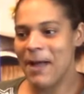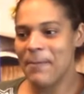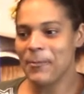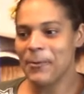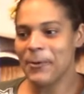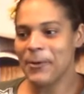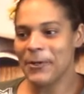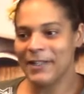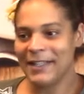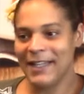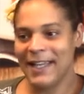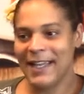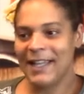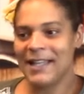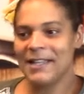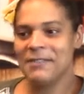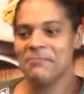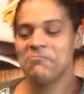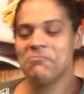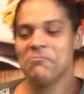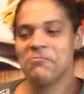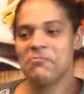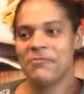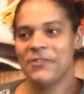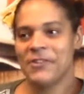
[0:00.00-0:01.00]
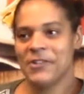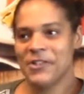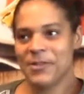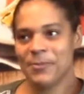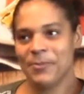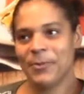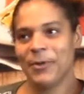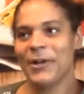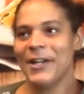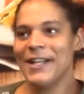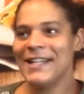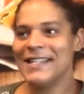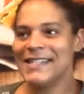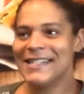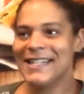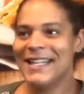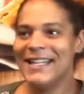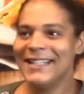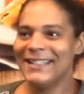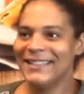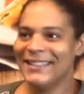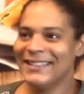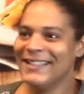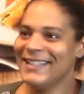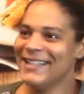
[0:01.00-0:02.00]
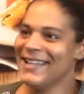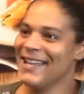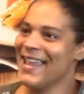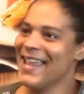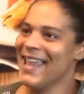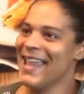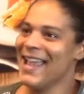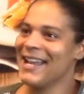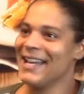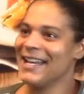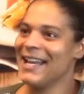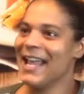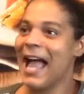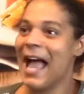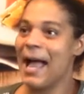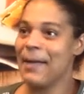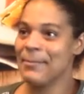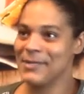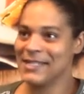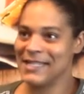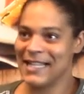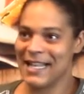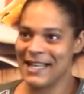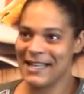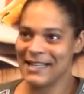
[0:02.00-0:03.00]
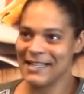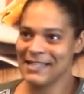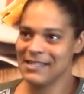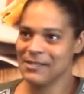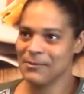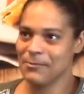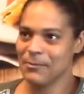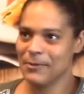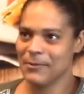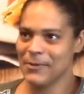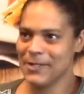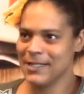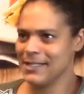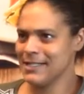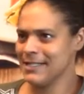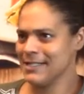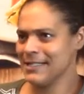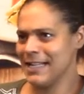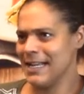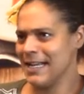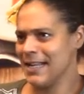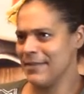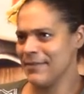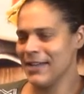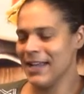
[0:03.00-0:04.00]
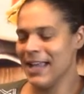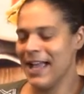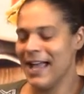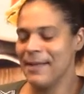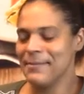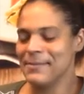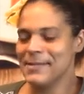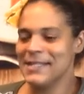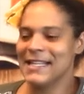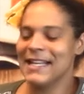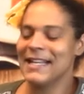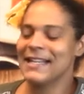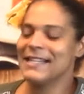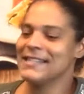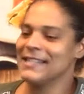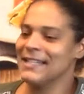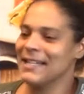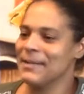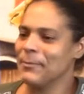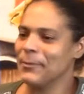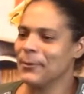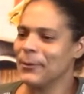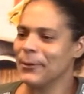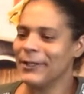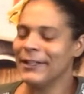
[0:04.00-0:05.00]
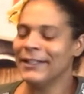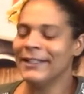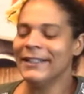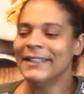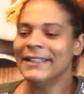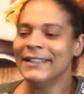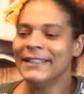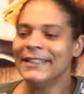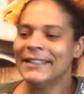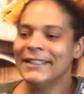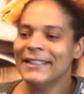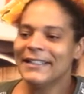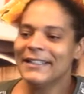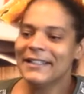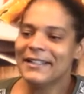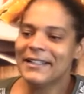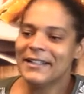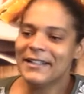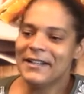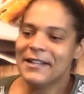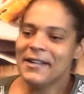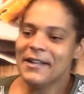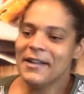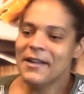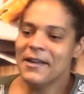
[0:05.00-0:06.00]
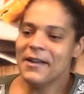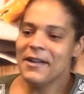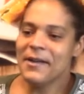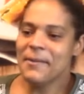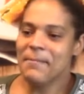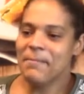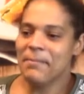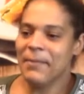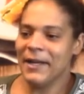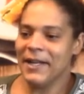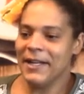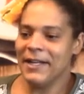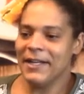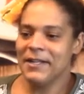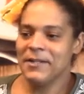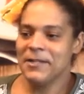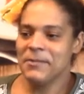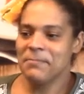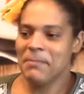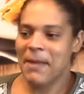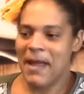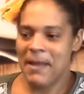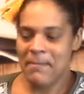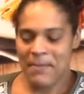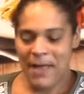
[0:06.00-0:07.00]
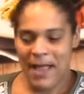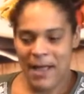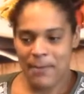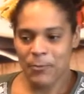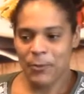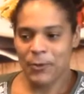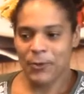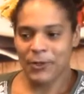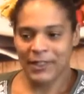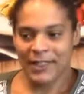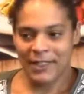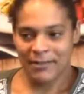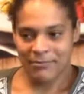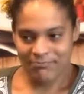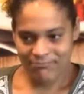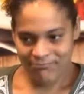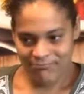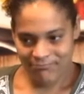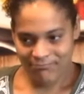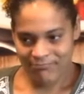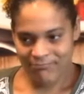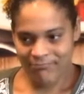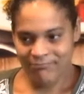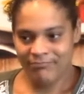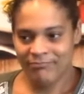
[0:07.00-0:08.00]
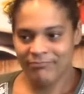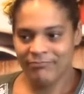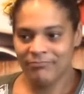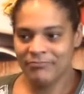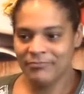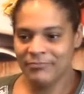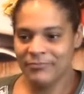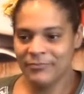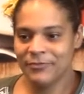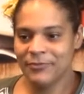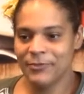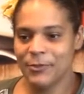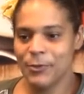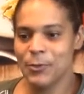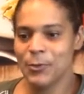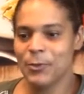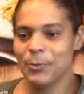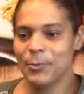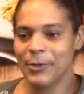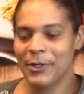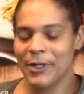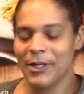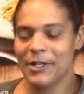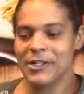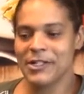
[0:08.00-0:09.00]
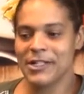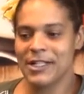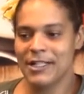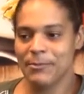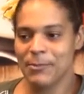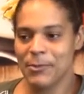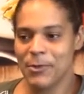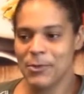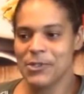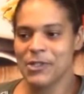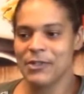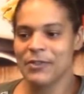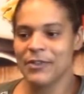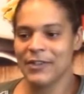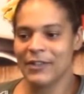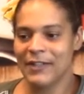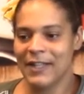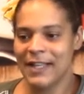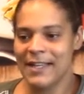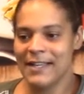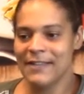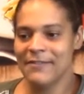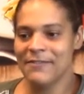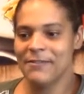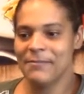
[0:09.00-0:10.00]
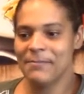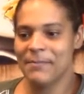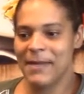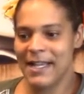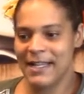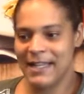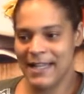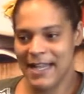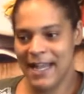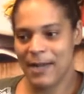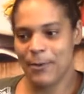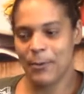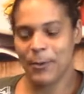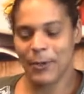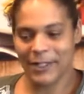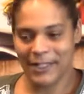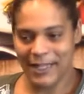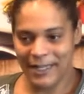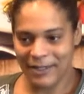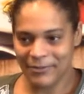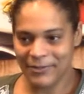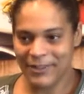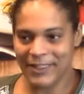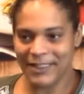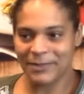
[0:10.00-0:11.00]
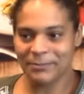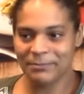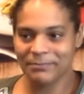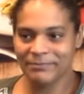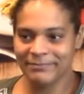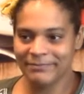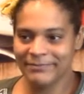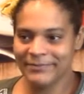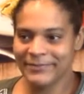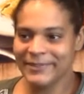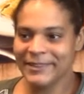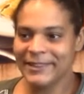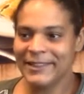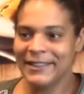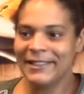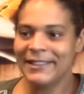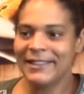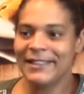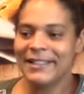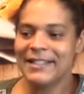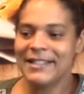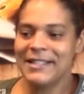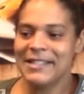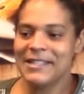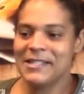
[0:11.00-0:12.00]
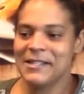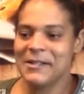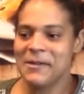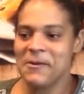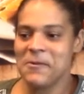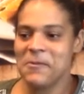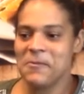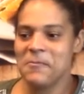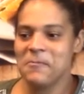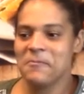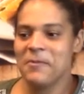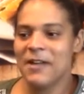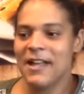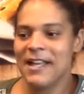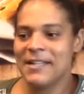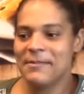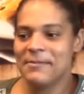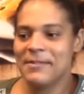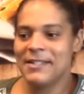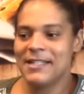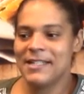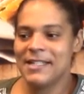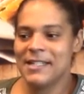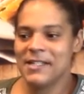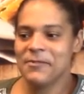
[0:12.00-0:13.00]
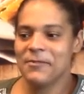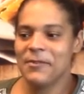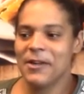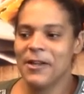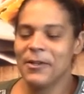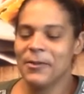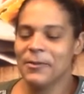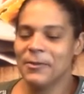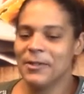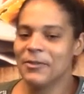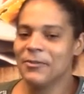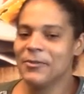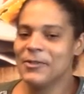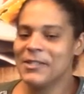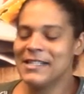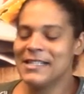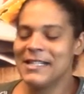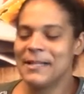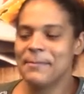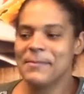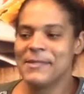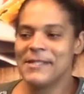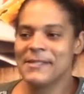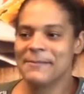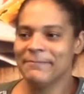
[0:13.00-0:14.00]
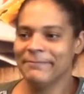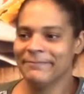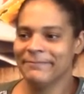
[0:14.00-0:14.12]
worked at Fisher Price and Comstocks, which is not even Comstocks anymore. But my mom worked in food production most of her life. My dad worked on a farm, so I just followed their footsteps.